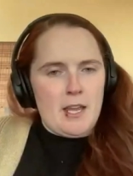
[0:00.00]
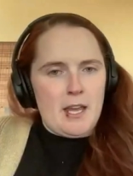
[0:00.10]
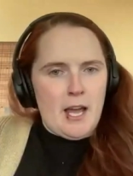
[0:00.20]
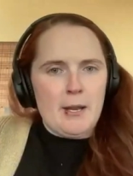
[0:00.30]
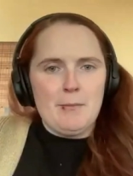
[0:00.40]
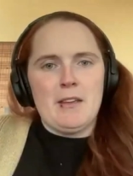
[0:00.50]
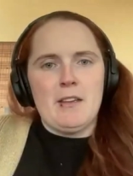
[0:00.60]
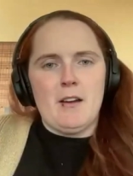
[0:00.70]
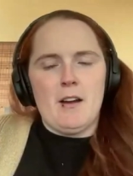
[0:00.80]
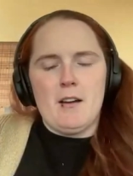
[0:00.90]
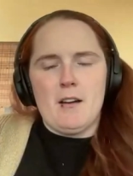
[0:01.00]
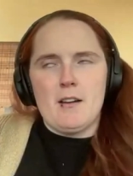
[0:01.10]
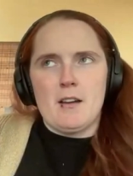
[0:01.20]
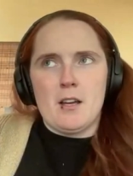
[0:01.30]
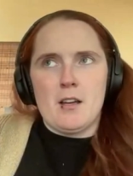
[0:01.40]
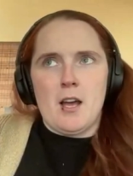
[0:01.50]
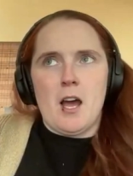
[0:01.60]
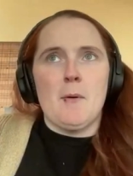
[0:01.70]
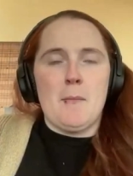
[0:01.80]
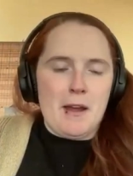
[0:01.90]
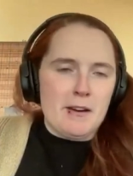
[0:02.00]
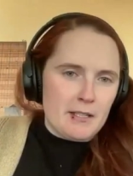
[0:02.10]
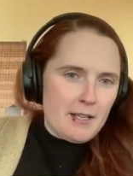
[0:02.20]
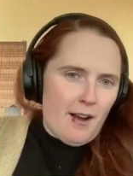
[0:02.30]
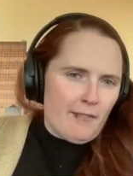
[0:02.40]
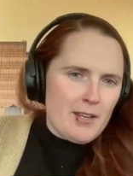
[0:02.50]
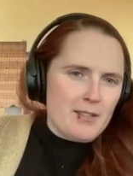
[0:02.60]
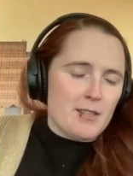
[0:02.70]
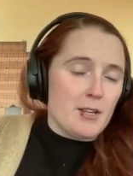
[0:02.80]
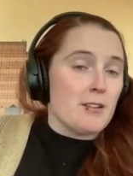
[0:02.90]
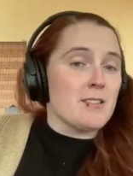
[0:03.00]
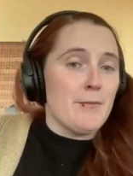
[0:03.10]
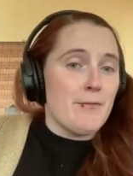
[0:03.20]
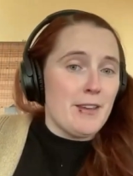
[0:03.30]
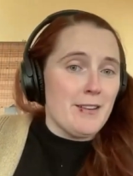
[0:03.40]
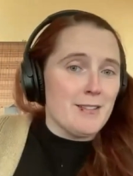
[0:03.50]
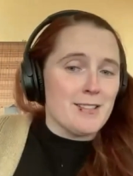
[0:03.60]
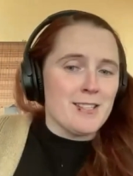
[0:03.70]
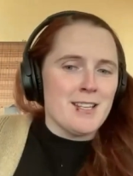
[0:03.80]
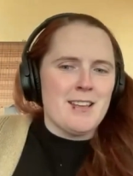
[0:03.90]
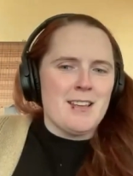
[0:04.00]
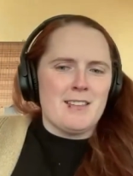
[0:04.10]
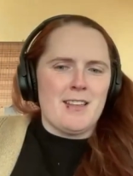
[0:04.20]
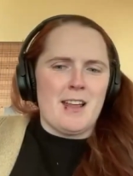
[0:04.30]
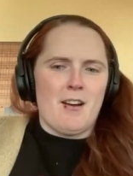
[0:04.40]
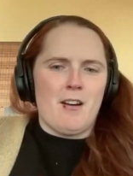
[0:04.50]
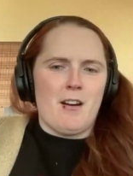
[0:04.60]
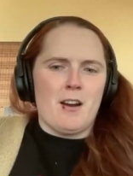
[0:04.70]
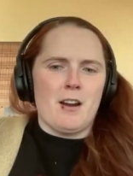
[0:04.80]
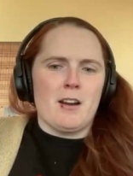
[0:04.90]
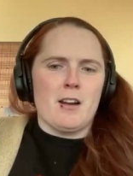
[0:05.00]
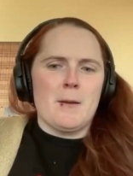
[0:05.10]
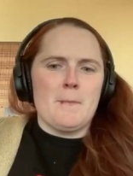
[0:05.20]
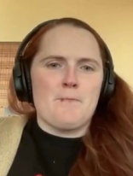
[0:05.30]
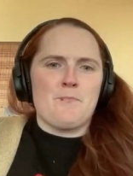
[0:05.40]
it can become apparently obvious that there are some fields that are